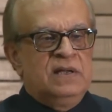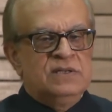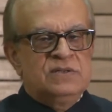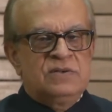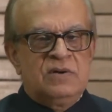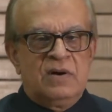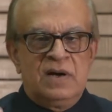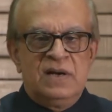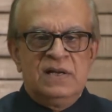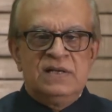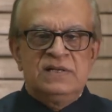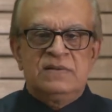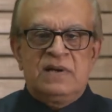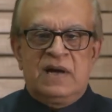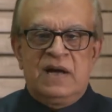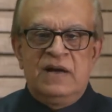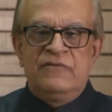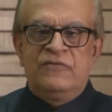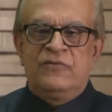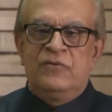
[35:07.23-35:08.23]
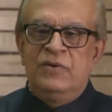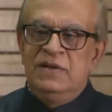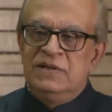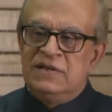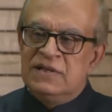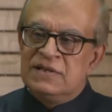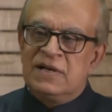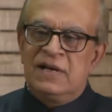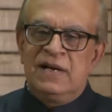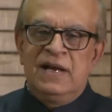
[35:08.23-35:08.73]
He's got his iPhone, he
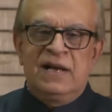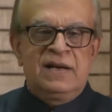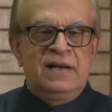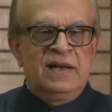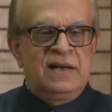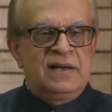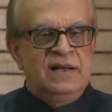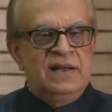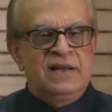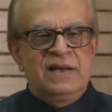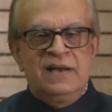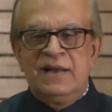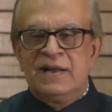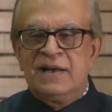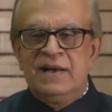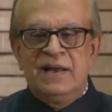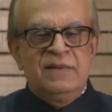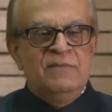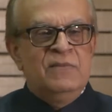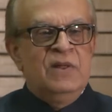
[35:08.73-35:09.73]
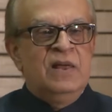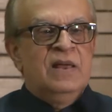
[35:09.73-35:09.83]
just click, click, click, click, click.